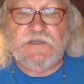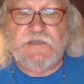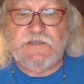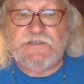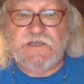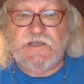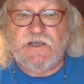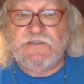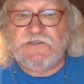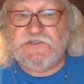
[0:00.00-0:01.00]
essay
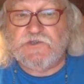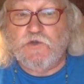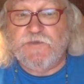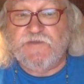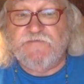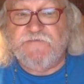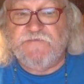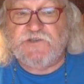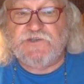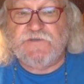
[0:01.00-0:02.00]
on dystopian fiction.